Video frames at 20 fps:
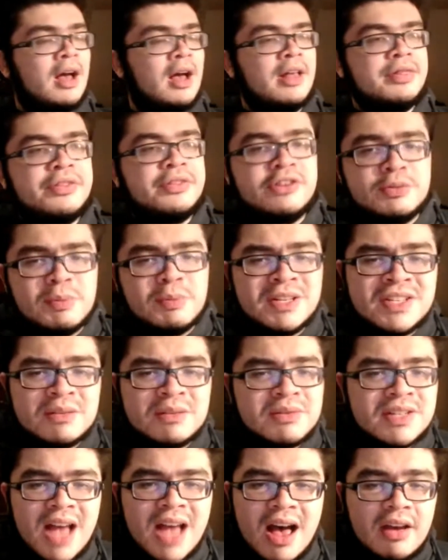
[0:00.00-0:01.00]
There's been some
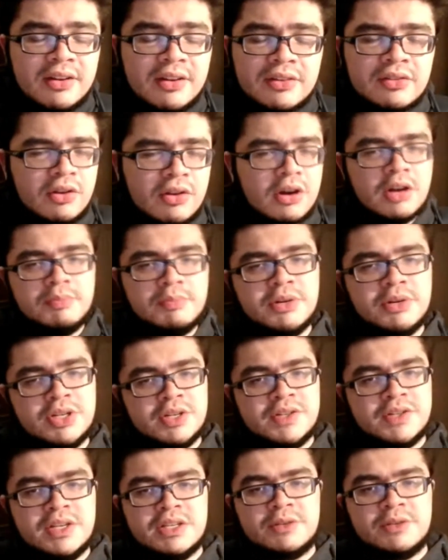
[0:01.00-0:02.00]
solid starting pitching
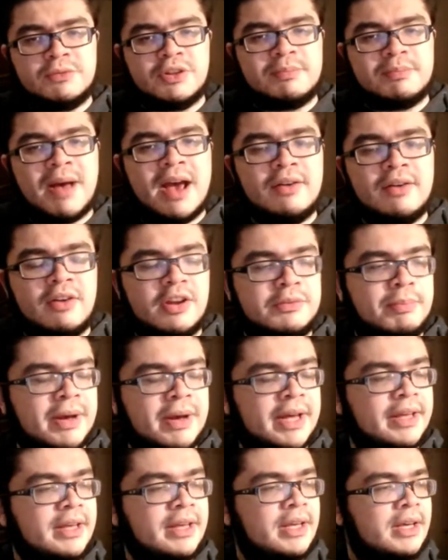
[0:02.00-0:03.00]
seasons for the Padres,
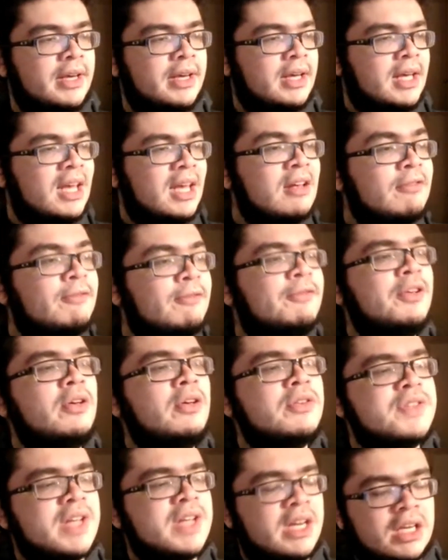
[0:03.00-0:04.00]
but it
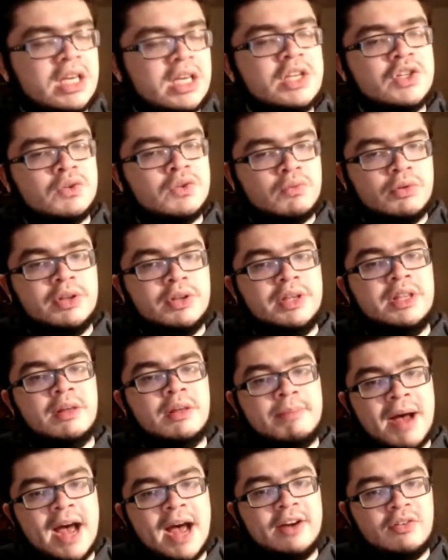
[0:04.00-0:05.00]
feels like he's really the
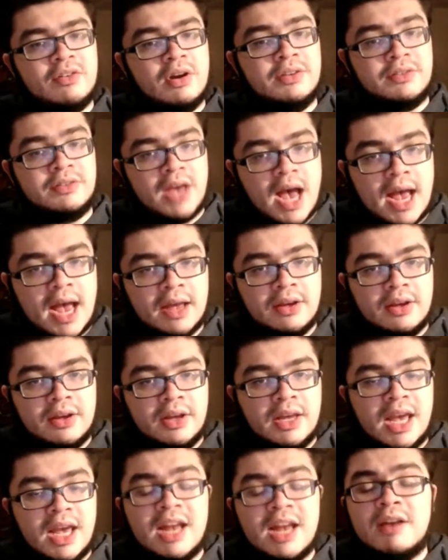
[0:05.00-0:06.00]
Padres guy.
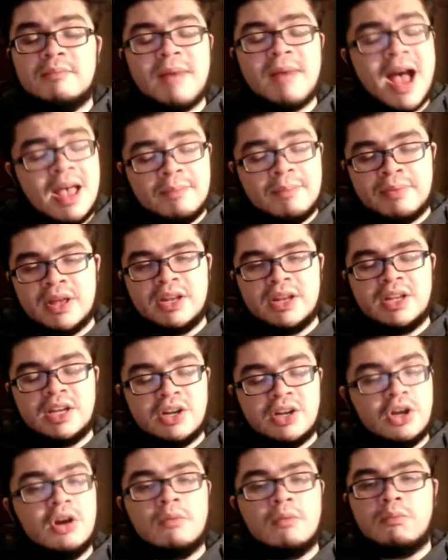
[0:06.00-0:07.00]
And in my opinion,
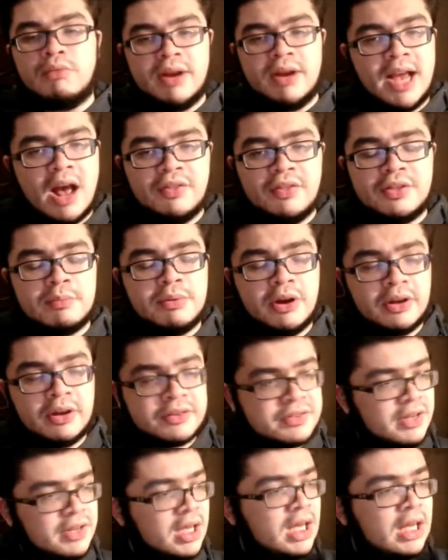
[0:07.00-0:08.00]
bring out the
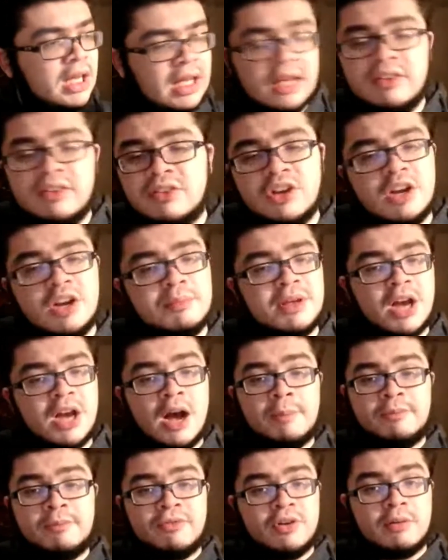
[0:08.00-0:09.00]
books. He's going to be
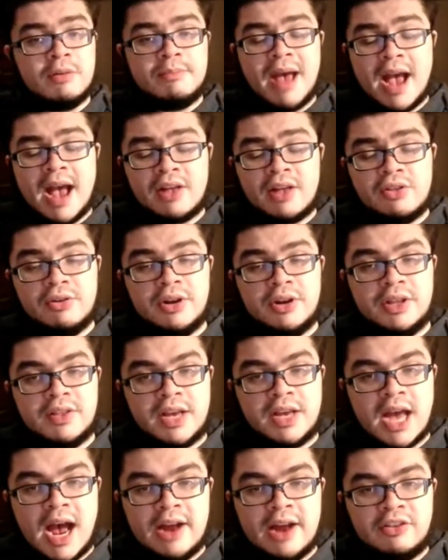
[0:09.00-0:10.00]
up for backloading the
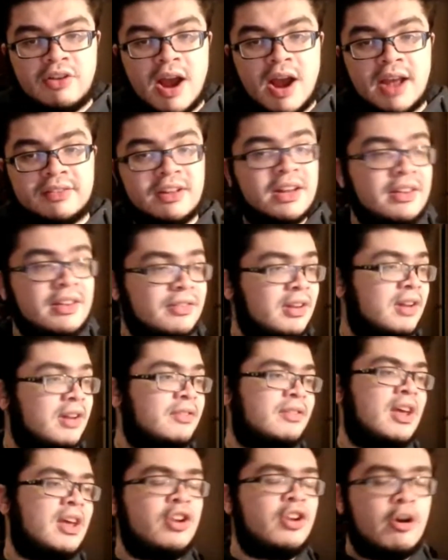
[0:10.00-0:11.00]
contract, and he's going to
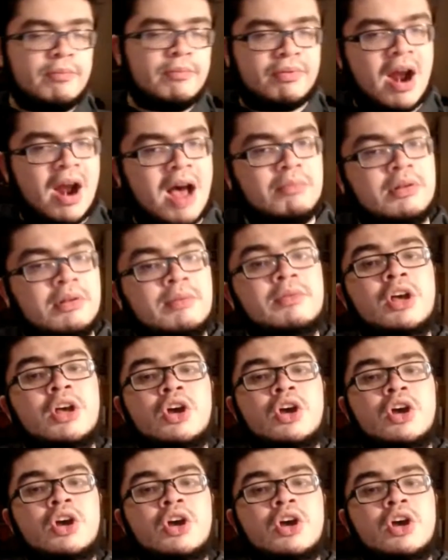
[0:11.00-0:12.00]
say, no problem, we'll